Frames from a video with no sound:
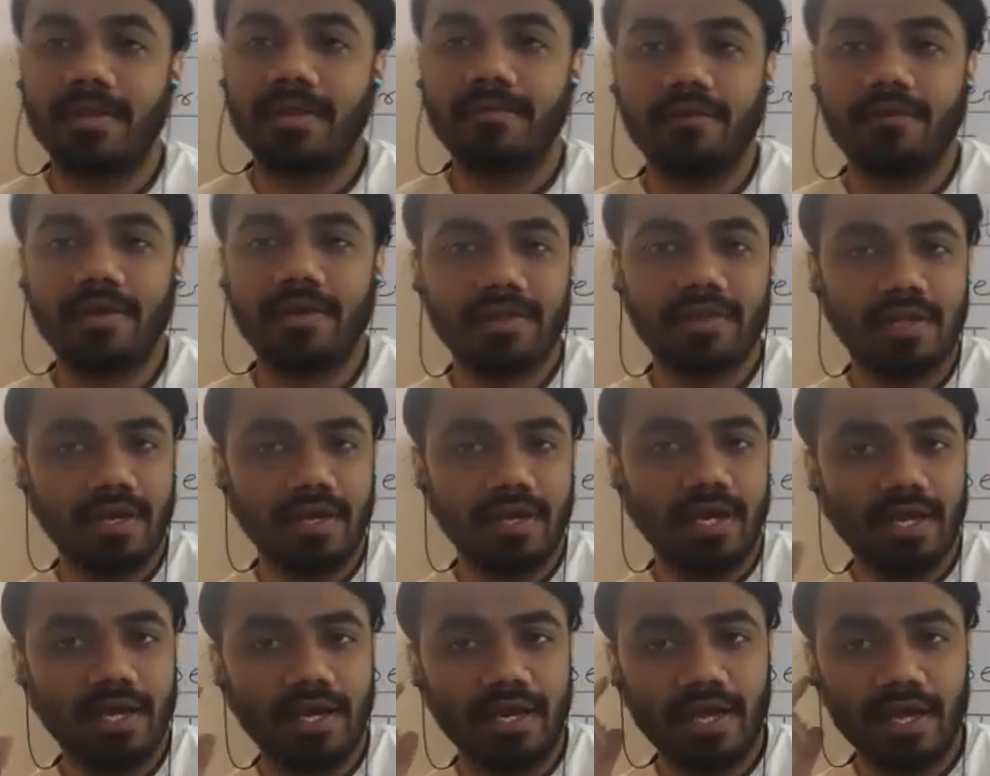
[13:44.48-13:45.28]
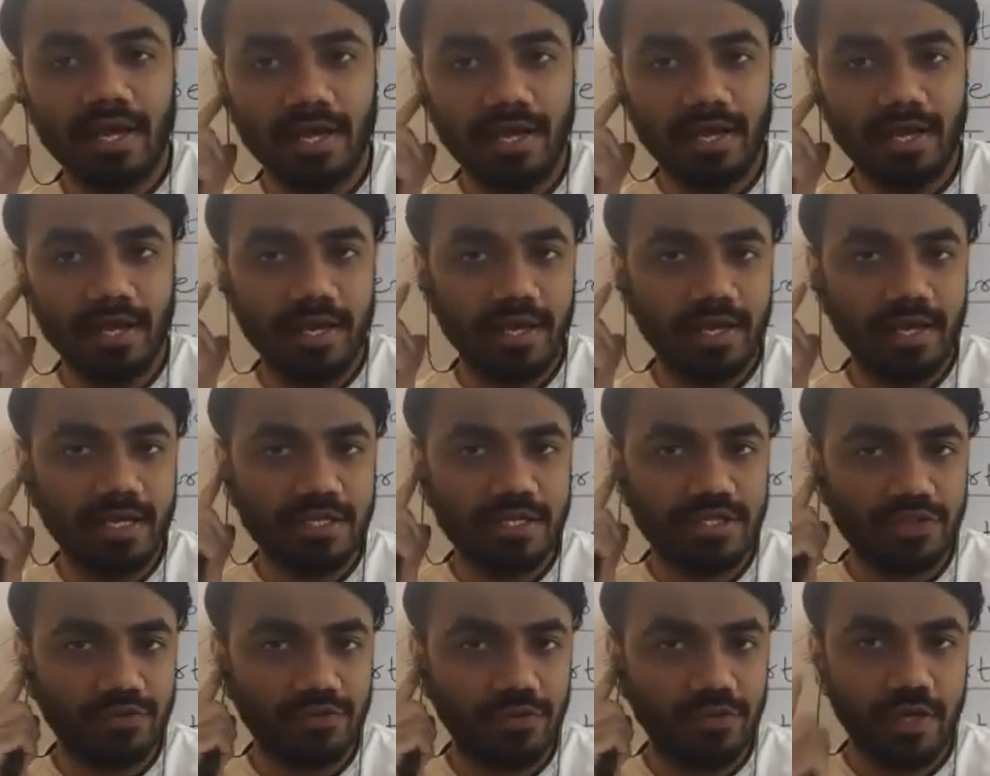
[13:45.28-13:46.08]
When they get
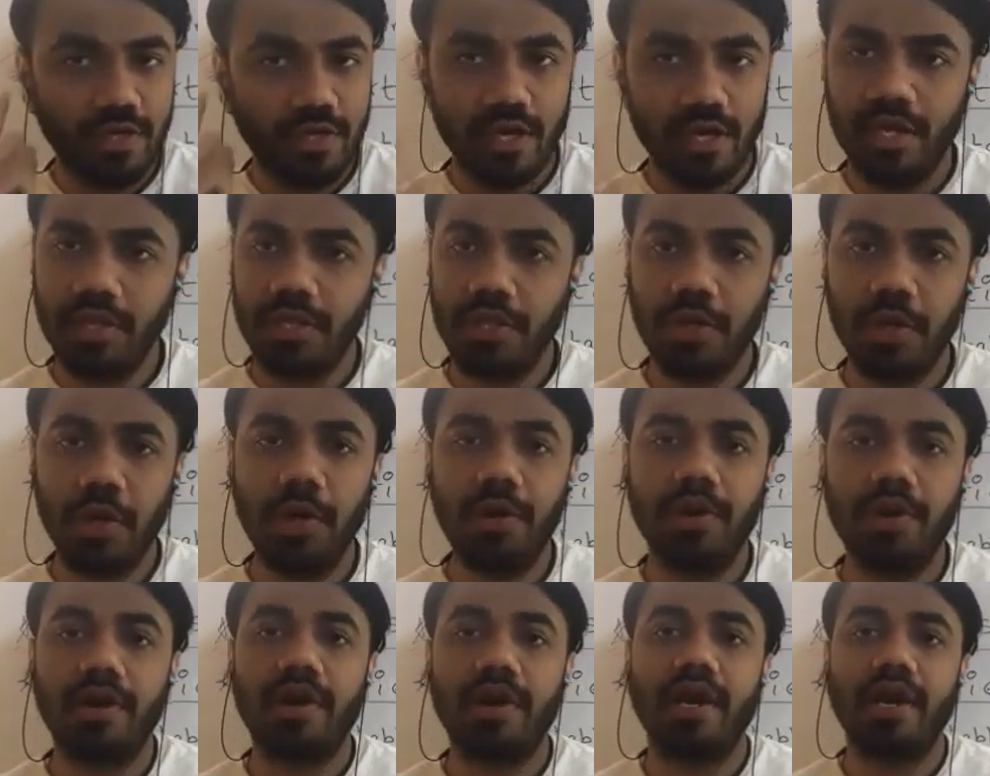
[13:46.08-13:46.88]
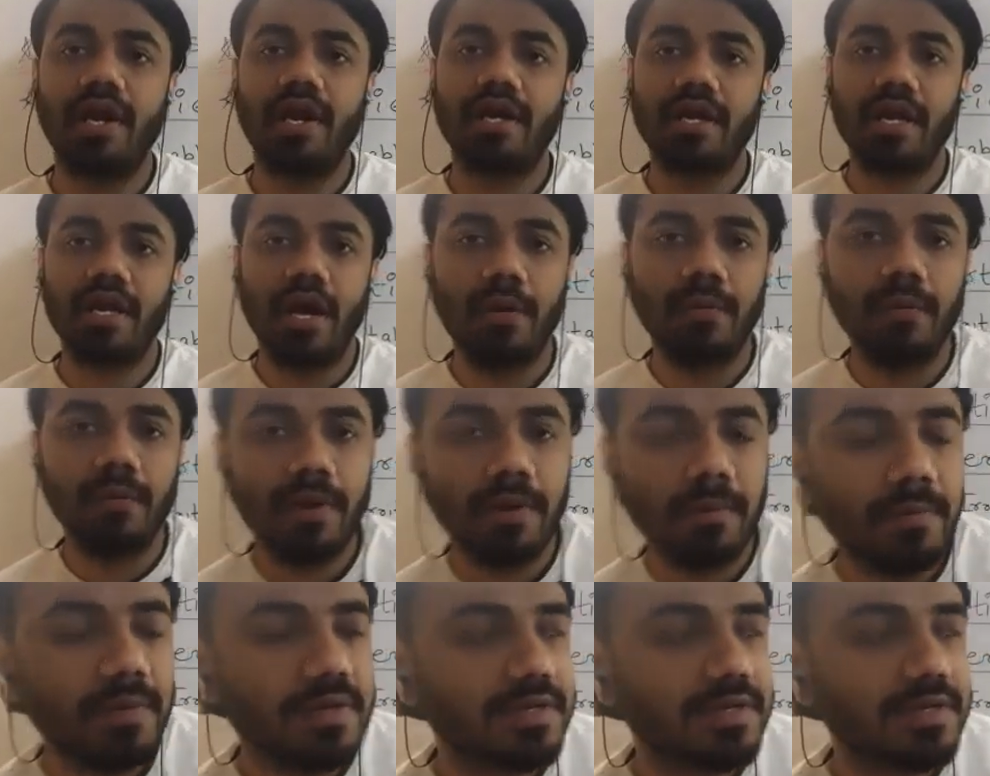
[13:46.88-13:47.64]
engaged, we can contract our